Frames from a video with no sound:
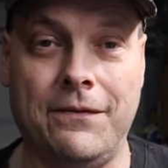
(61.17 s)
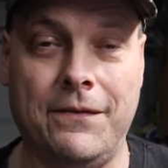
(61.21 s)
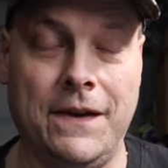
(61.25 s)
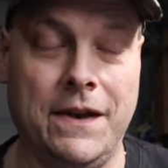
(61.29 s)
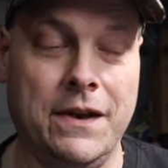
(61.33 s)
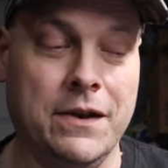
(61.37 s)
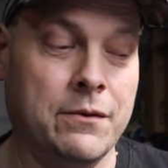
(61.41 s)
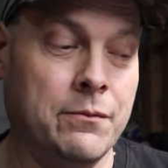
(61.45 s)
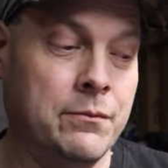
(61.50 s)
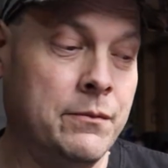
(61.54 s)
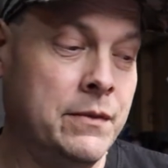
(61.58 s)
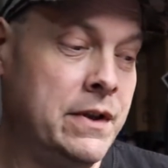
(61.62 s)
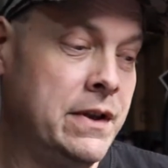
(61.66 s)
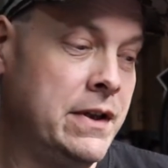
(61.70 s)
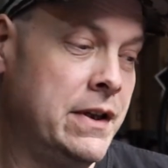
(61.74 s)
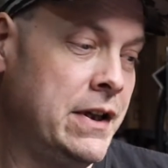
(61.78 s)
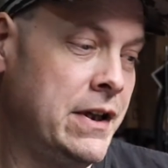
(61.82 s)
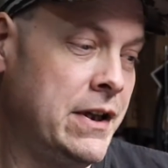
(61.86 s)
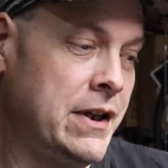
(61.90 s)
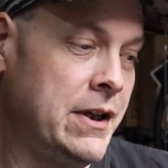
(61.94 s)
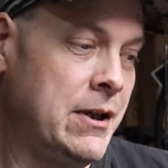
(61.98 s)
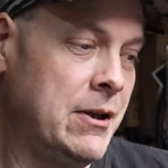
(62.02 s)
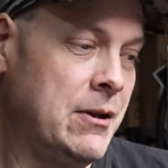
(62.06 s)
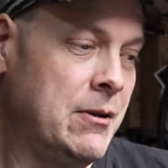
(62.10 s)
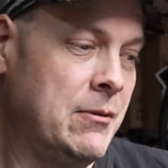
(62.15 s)
film,
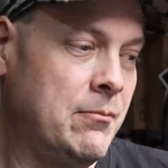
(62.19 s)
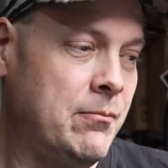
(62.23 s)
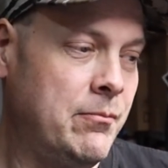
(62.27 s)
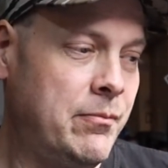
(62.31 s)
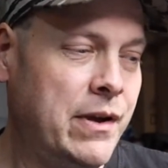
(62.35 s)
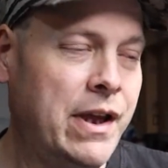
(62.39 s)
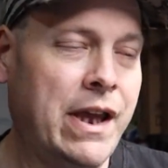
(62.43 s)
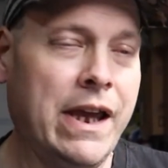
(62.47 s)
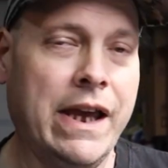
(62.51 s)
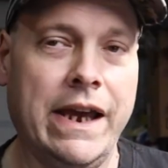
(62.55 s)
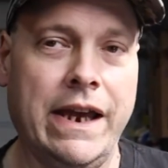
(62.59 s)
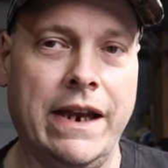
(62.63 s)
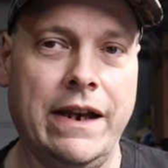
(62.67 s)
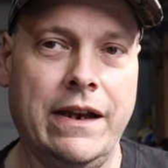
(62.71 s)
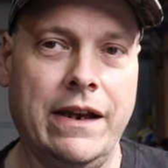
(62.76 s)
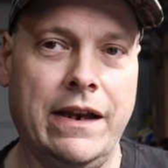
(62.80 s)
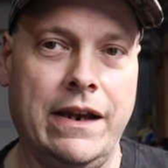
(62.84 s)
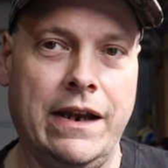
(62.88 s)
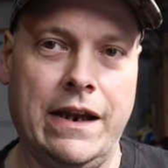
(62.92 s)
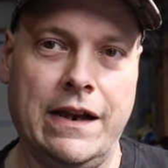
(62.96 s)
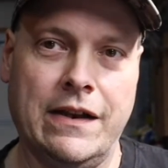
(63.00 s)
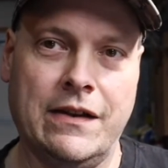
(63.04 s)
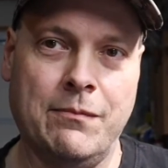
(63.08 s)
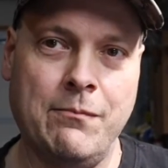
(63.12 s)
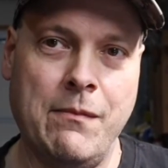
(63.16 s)
but
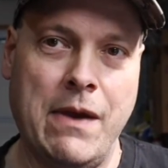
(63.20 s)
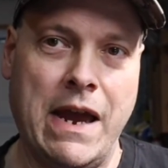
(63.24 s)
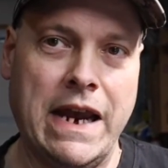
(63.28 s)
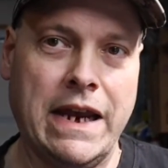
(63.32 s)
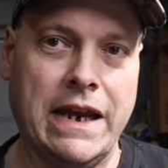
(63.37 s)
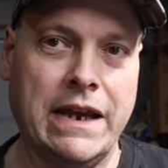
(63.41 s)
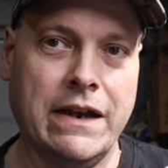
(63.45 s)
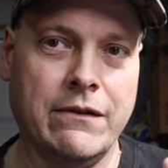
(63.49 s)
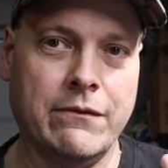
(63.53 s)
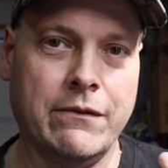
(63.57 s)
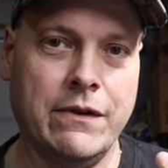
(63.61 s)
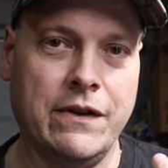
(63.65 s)
it's making a